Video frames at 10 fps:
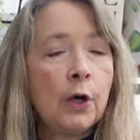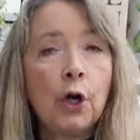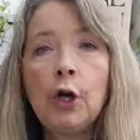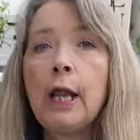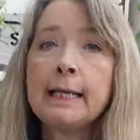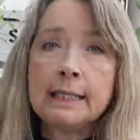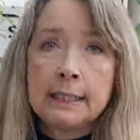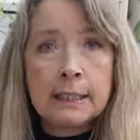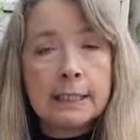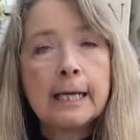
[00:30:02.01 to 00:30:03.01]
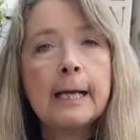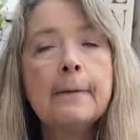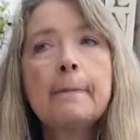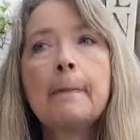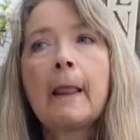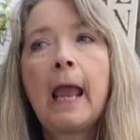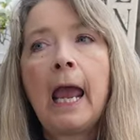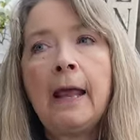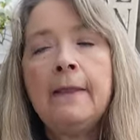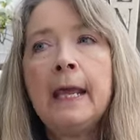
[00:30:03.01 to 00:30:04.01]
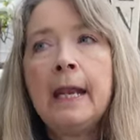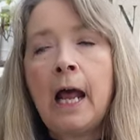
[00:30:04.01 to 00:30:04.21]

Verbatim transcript: her lessons and then